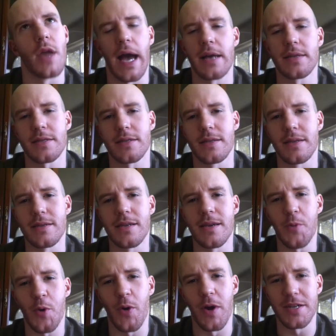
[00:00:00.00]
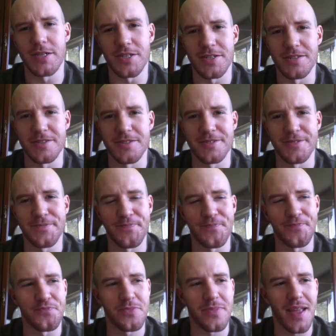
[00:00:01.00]
Asking the deep questions.
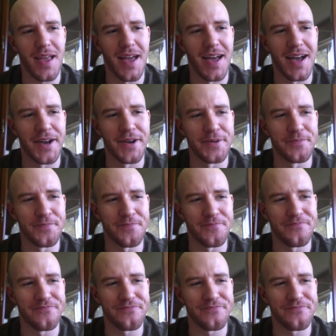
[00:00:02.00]
Um,